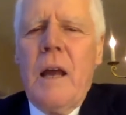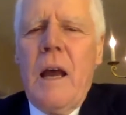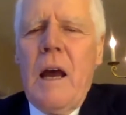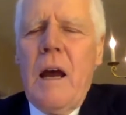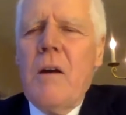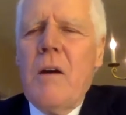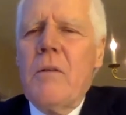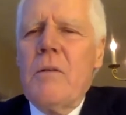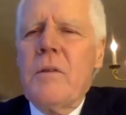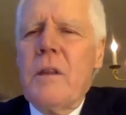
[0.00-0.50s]

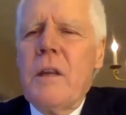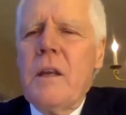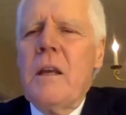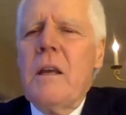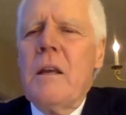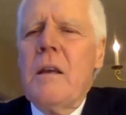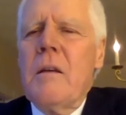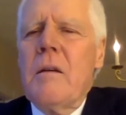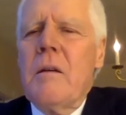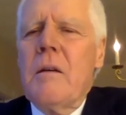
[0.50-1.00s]
how
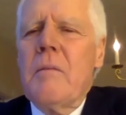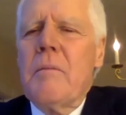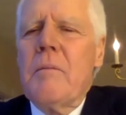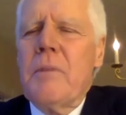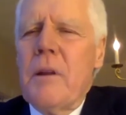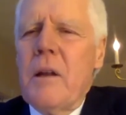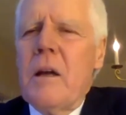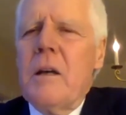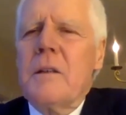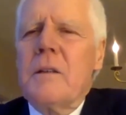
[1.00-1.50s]
the
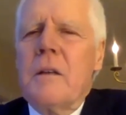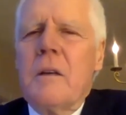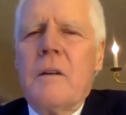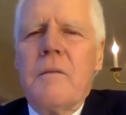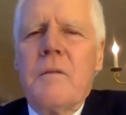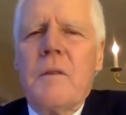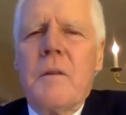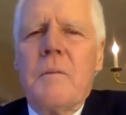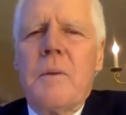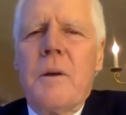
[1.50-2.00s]
plot
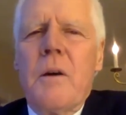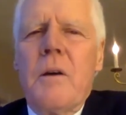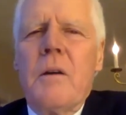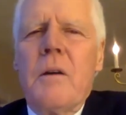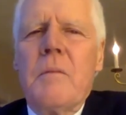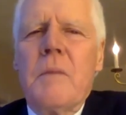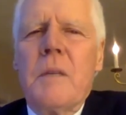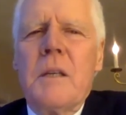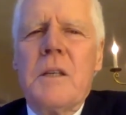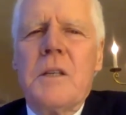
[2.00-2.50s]
of the
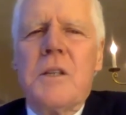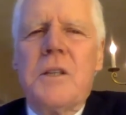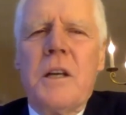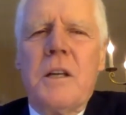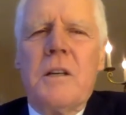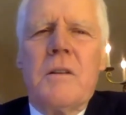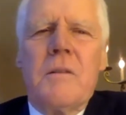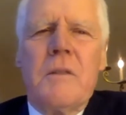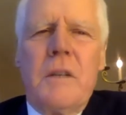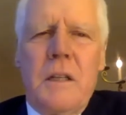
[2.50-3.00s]
poem is
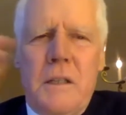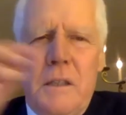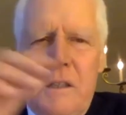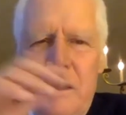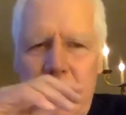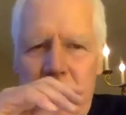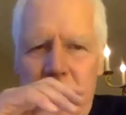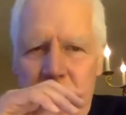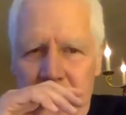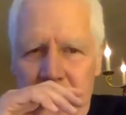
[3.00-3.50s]
generated.